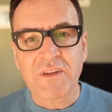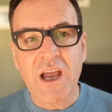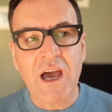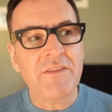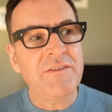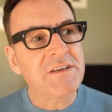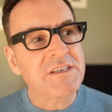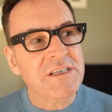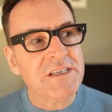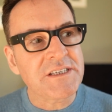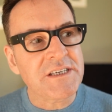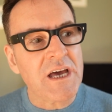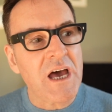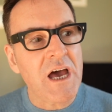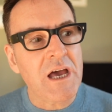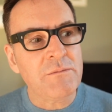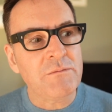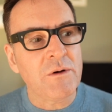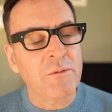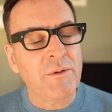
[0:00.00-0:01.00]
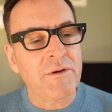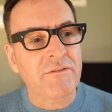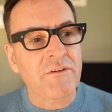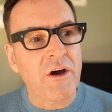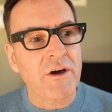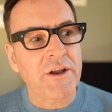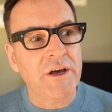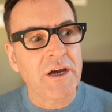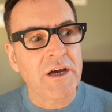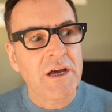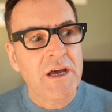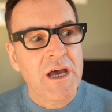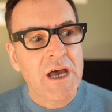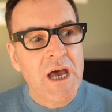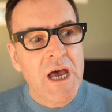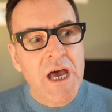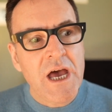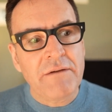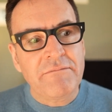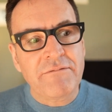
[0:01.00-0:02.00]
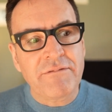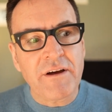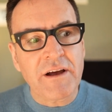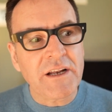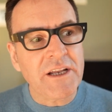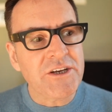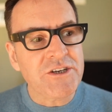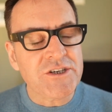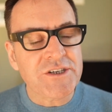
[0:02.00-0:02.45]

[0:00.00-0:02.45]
And there's a time where we've got to, frankly,